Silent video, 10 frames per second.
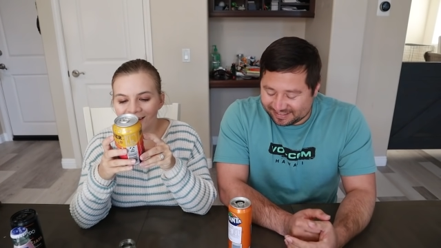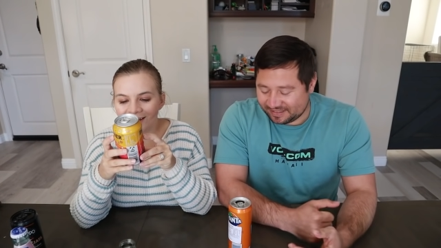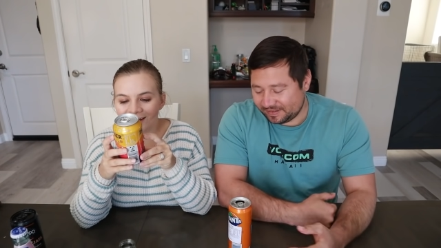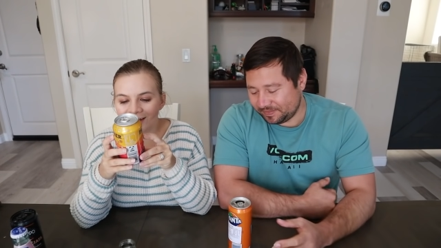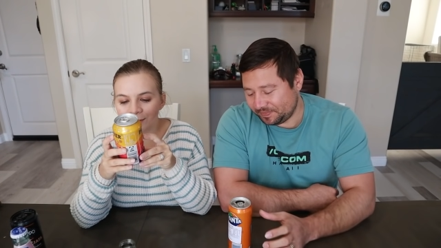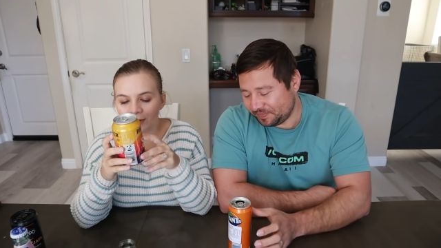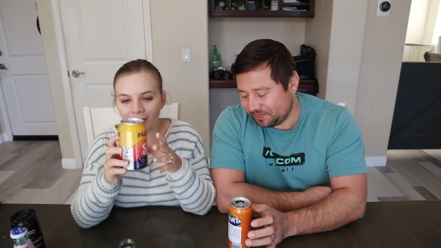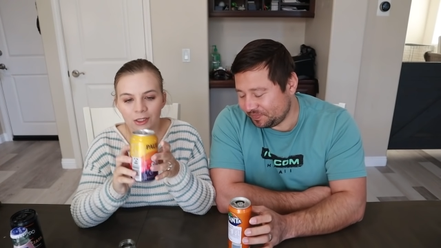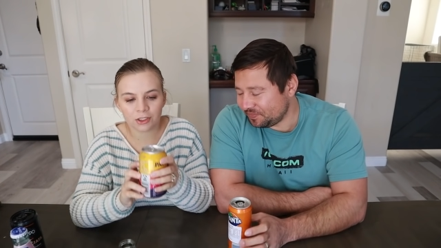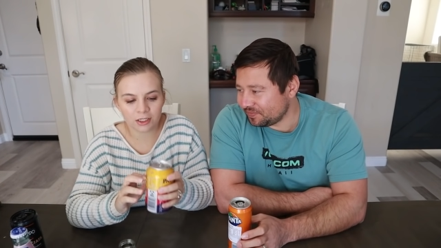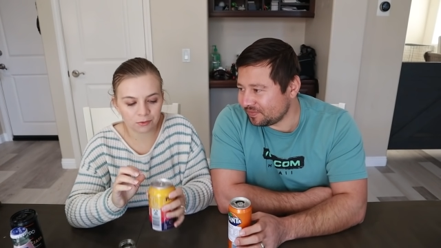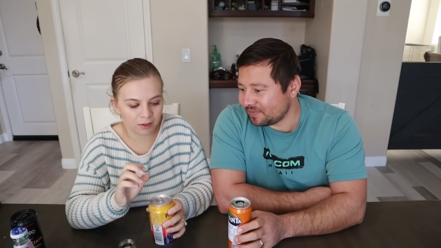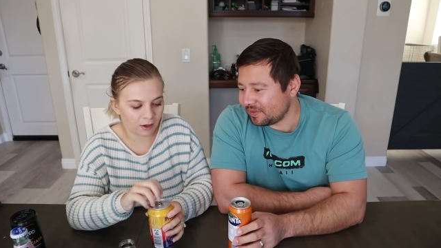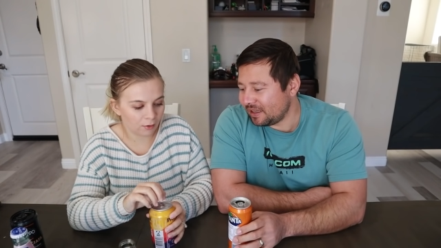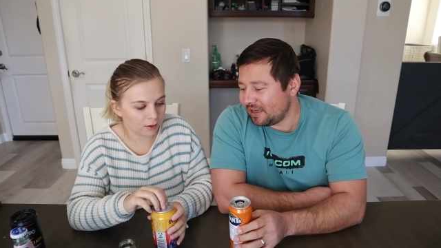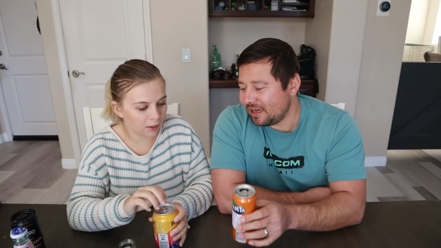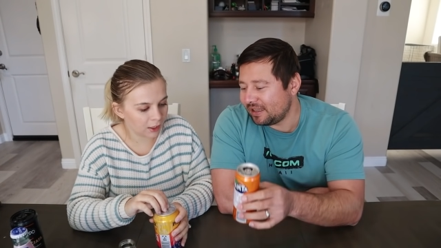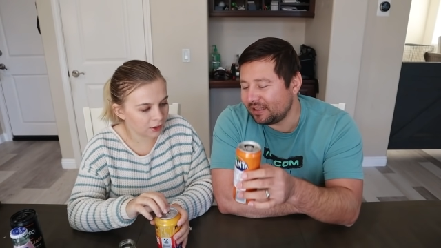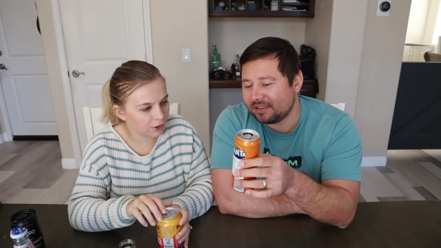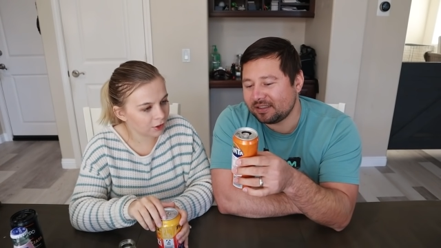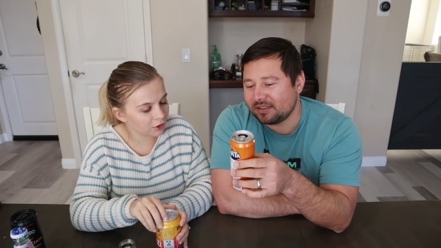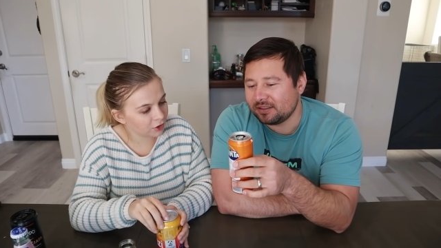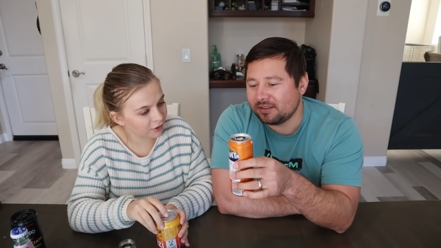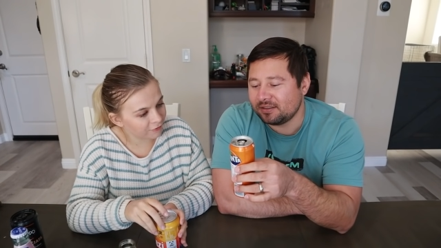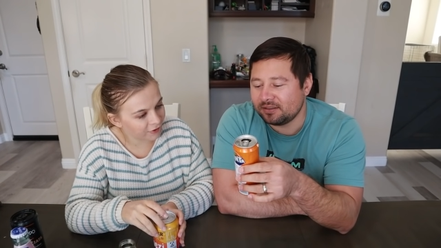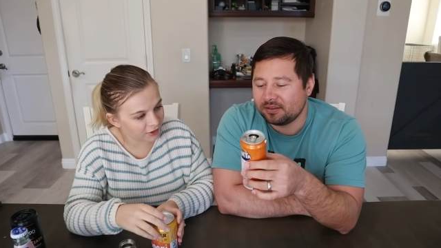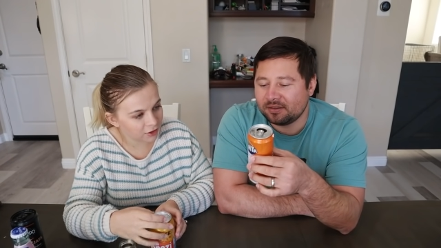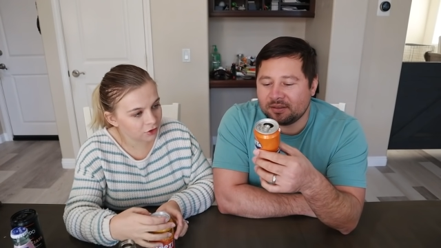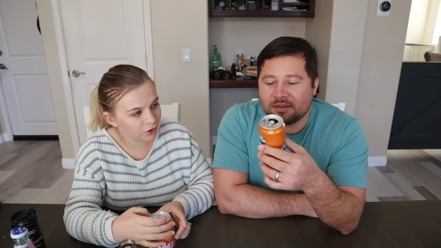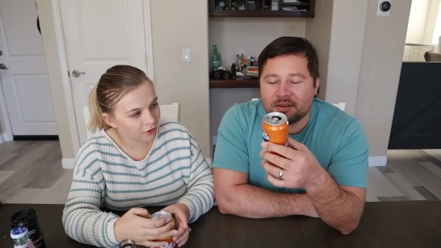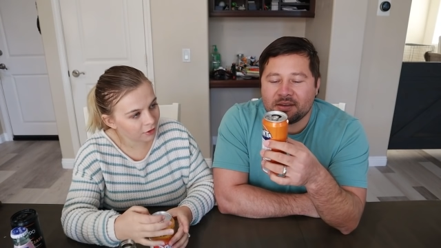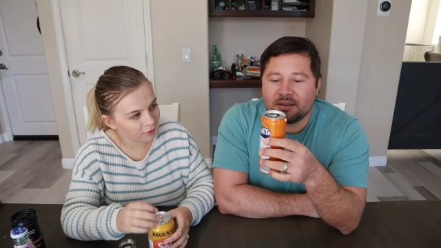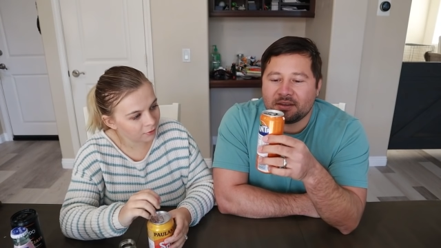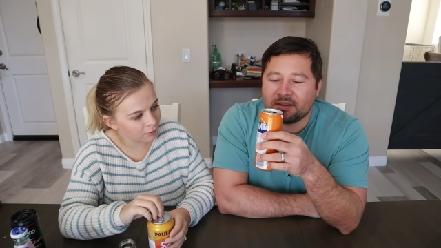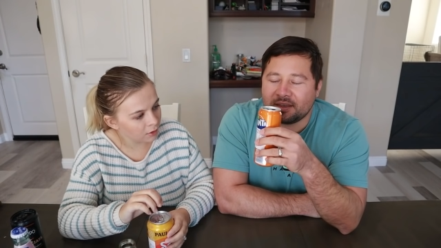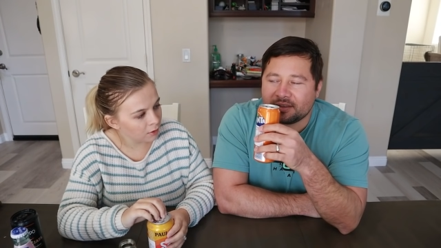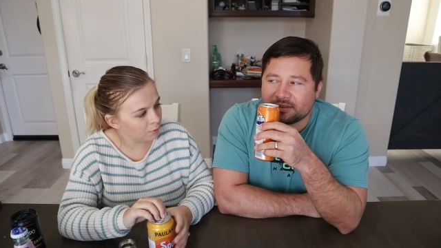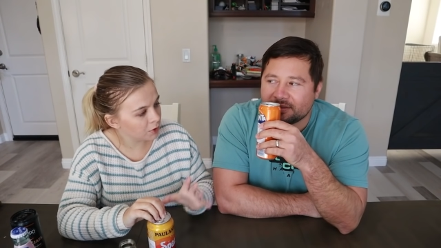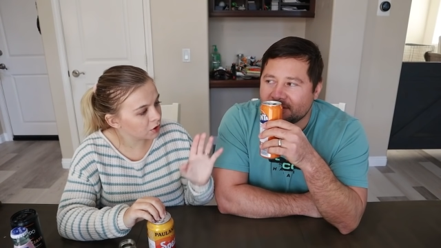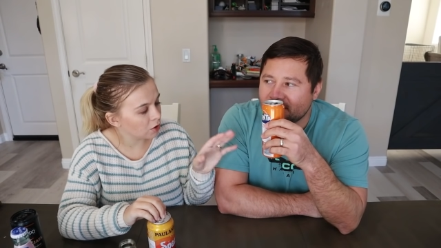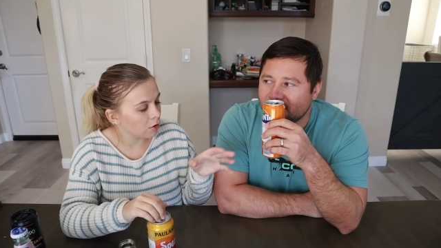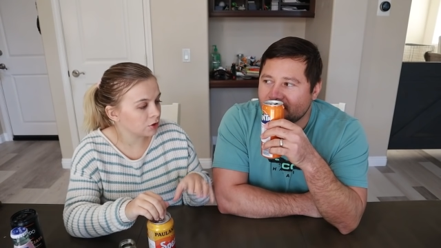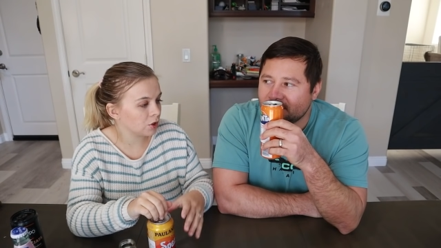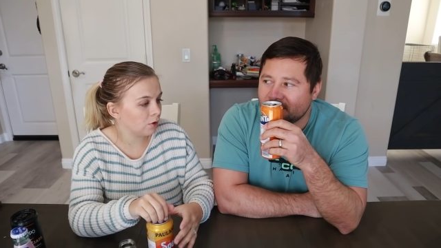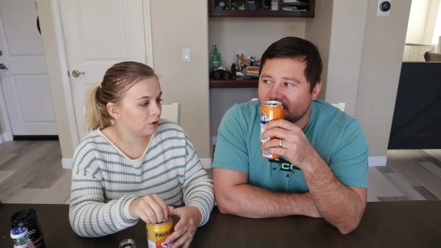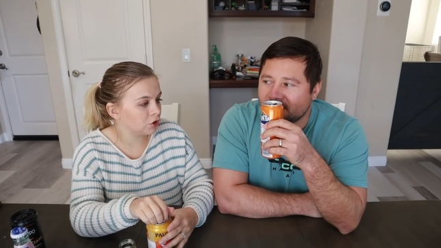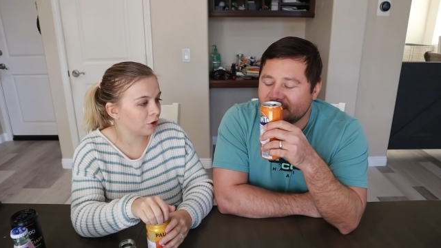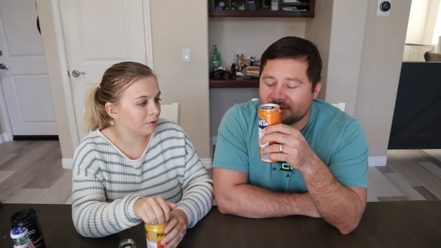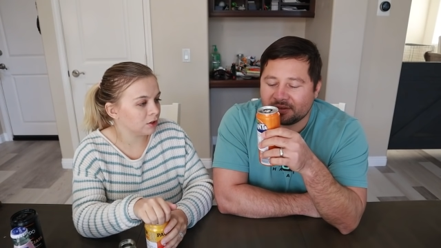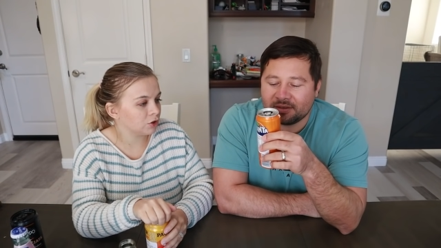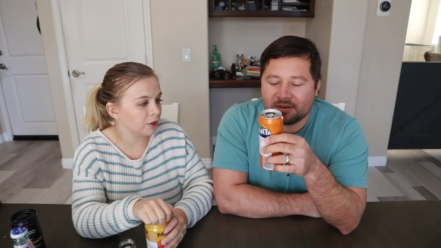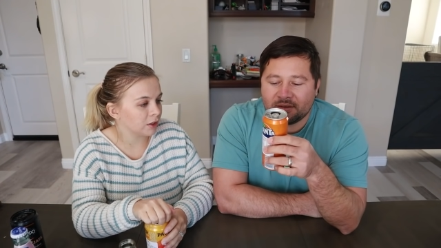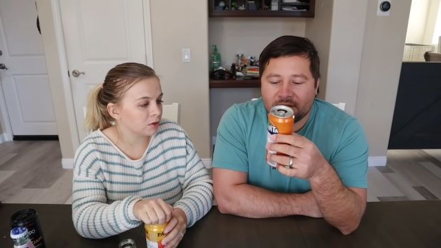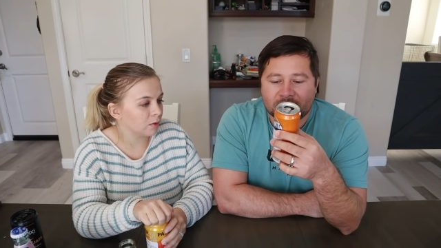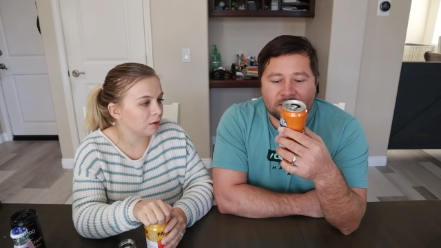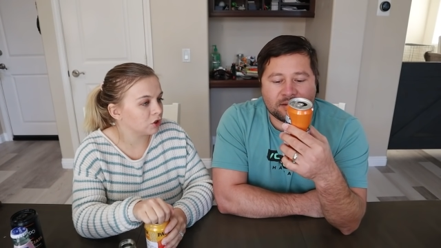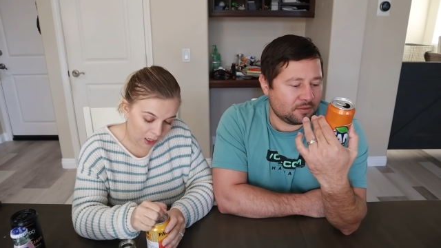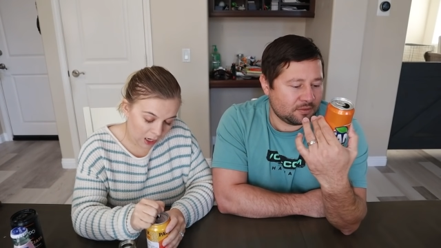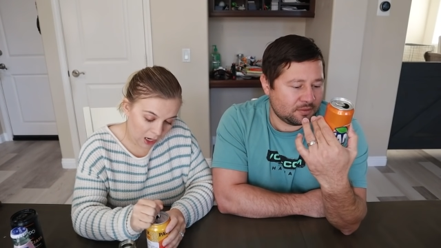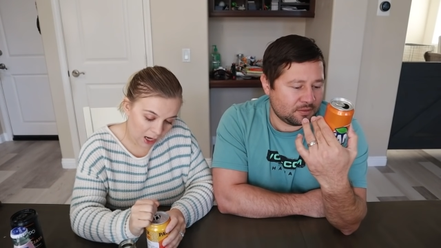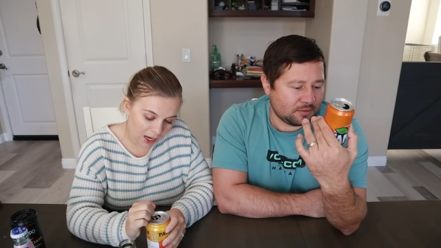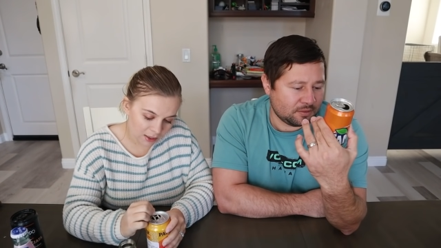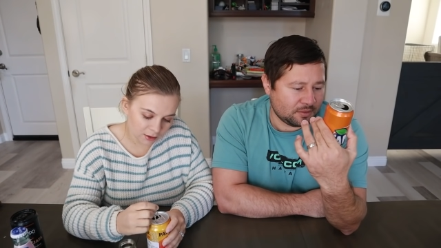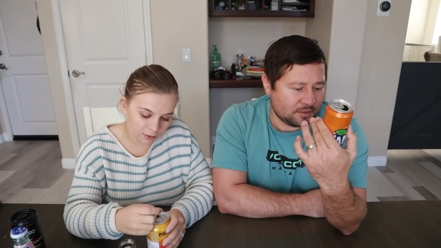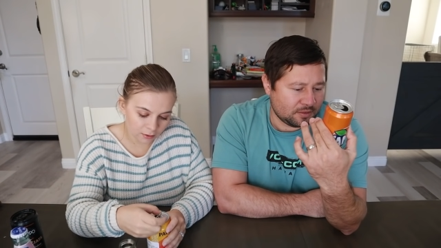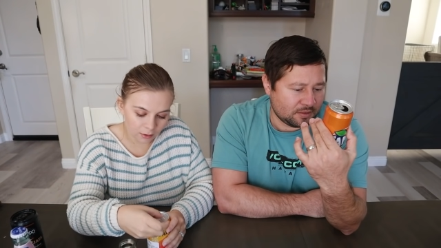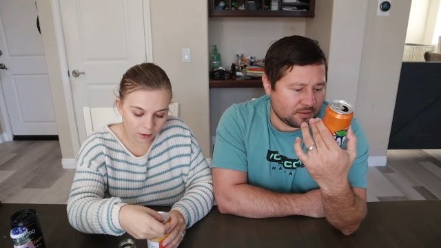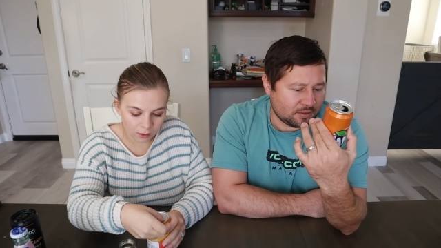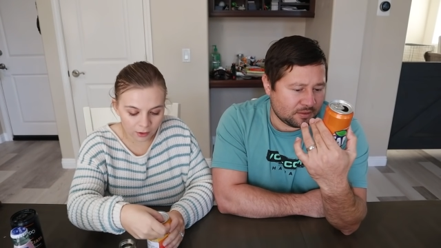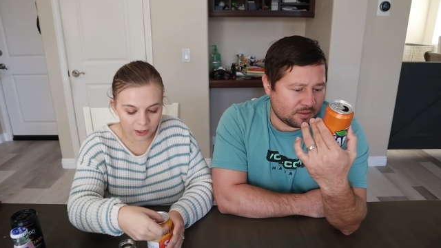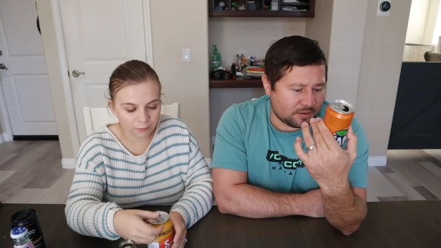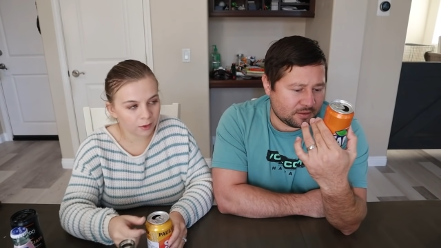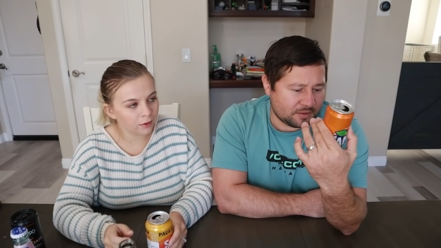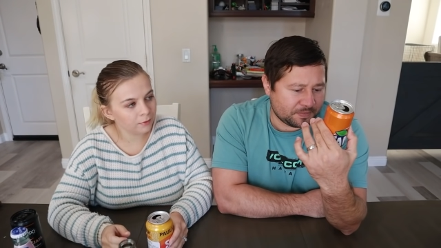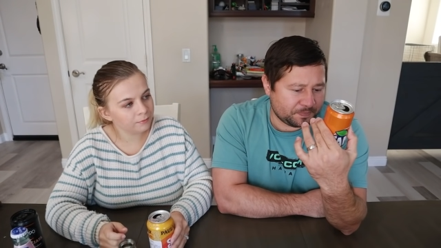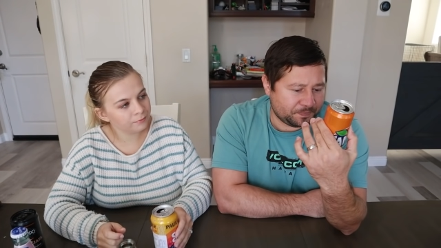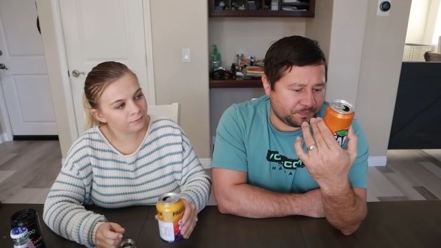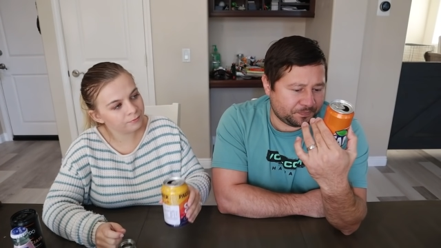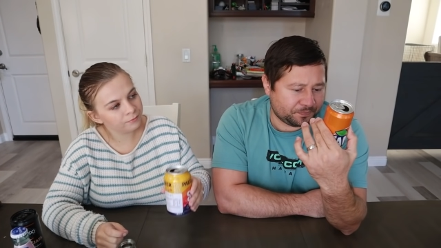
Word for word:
Speaker 1: Um, okay, let's try this one out. And, and you're gonna try your Fanta drink? Yes. Which is also a Germish drink as well. All right, um, well.